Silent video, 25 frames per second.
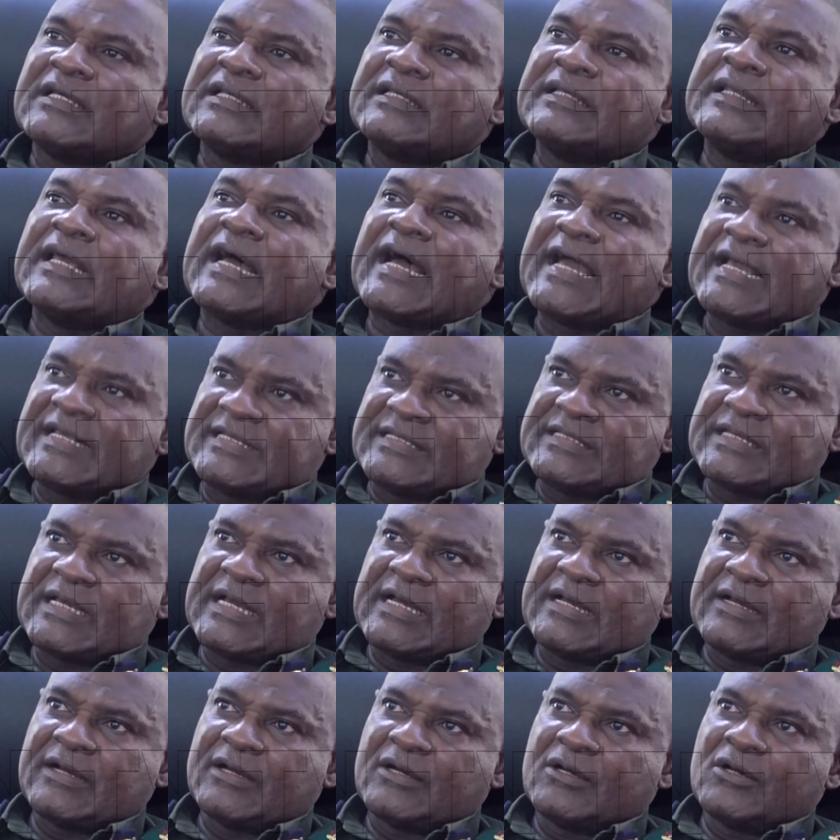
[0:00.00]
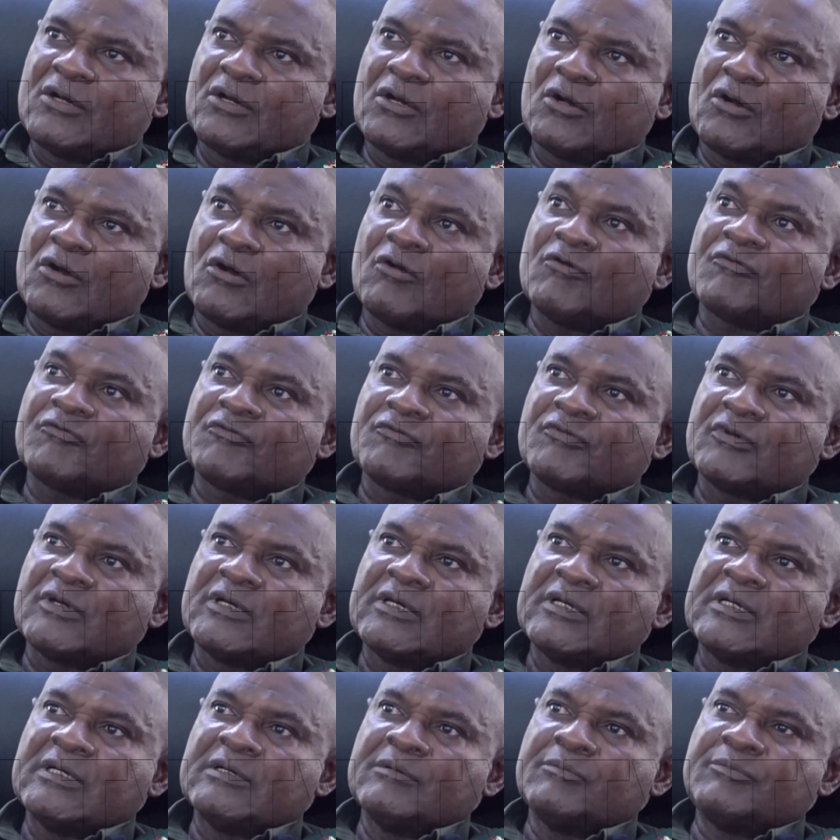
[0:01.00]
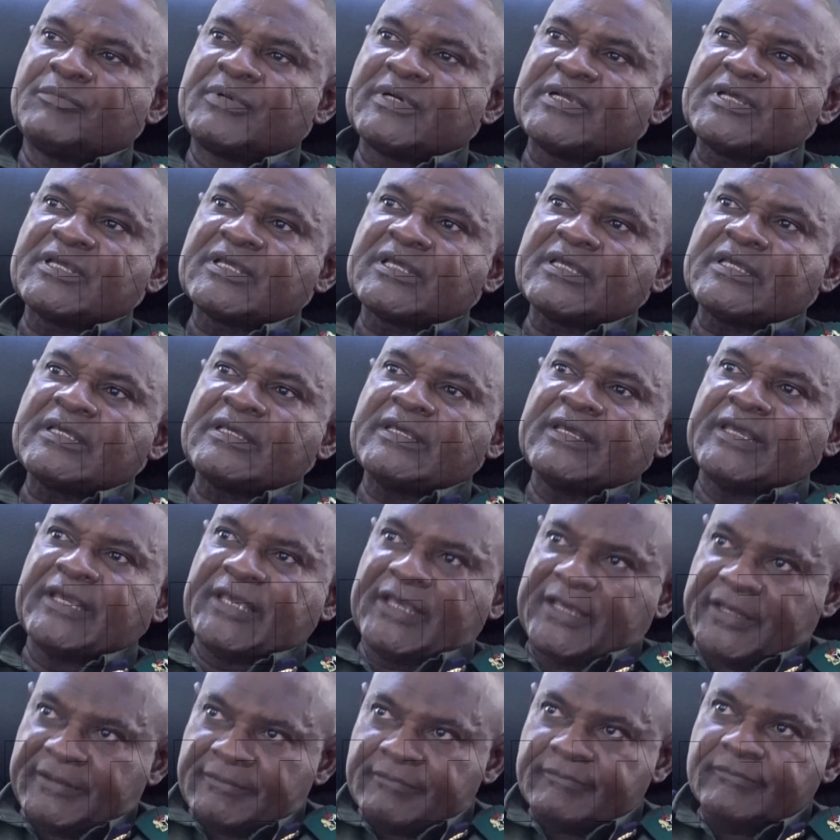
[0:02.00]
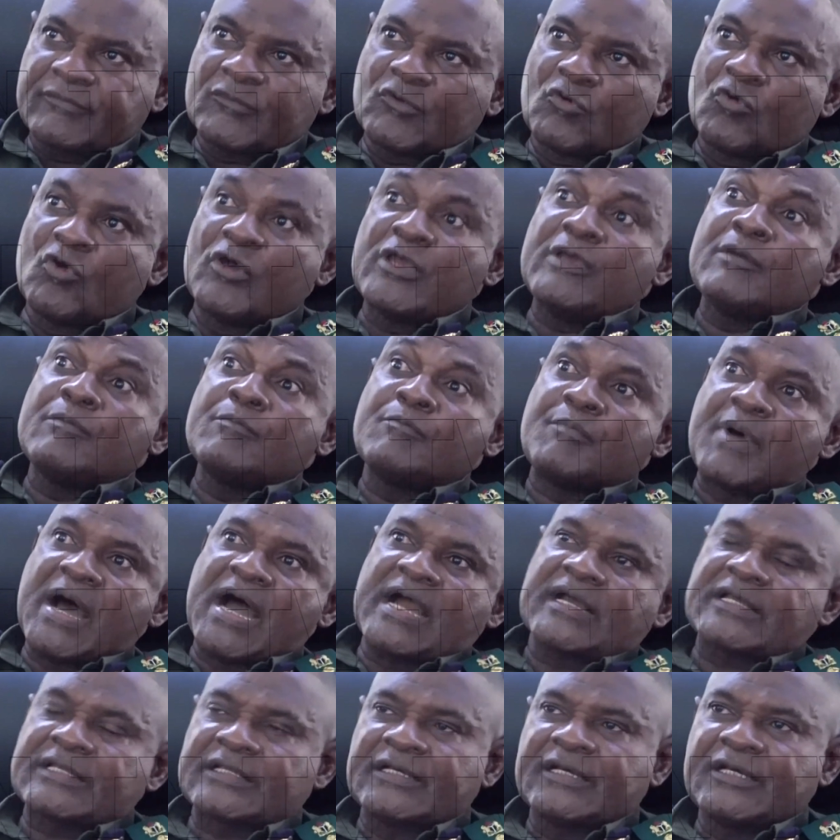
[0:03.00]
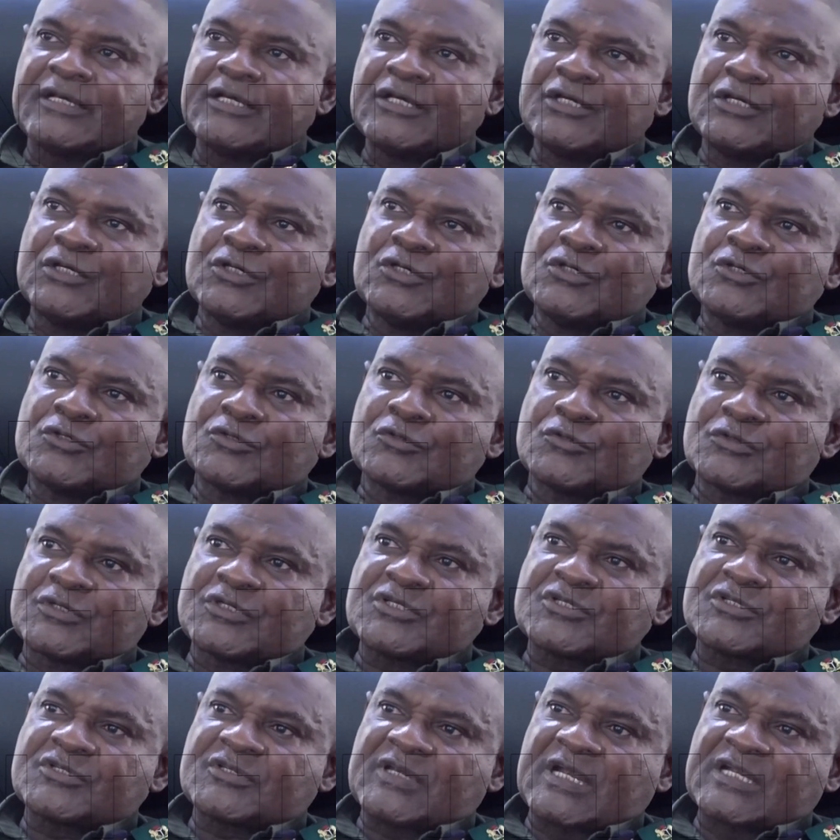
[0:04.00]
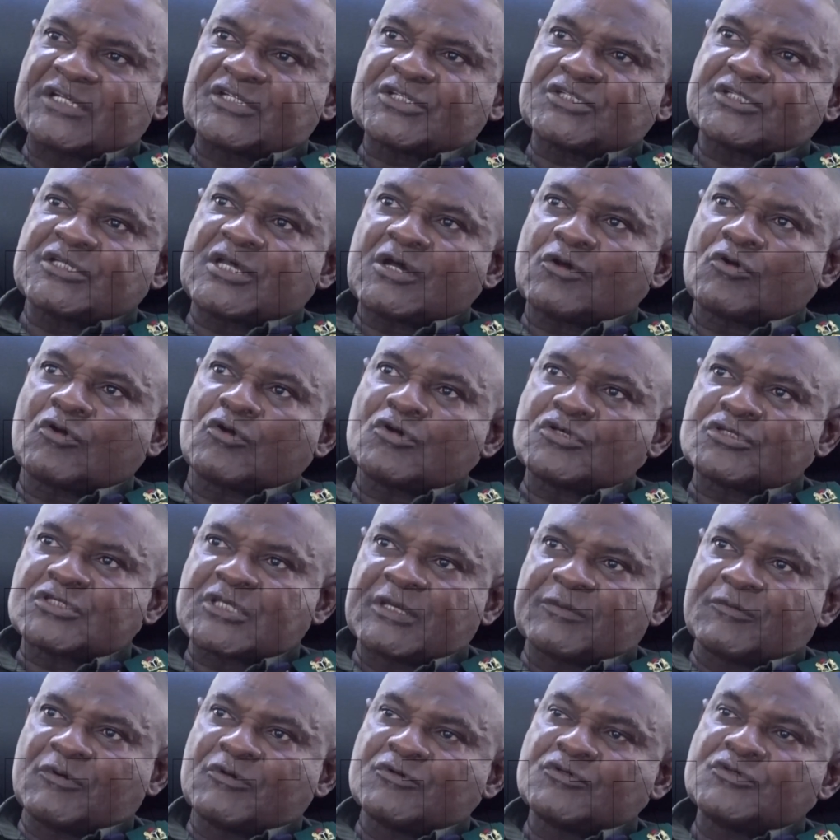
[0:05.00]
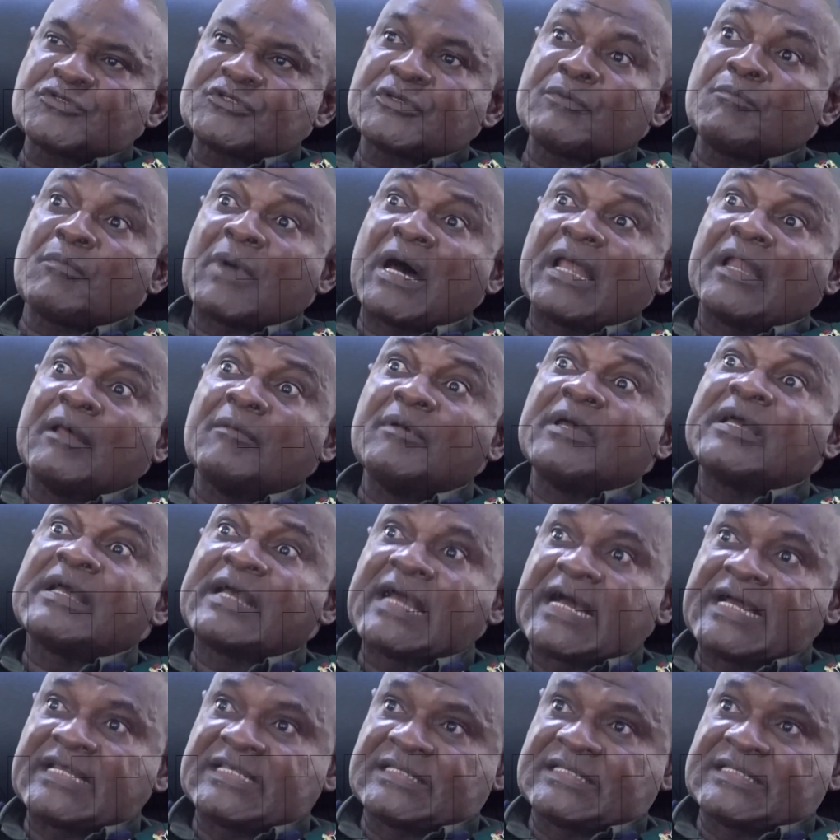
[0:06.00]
the idea of bringing in, going back to this traditional concept of using Malaman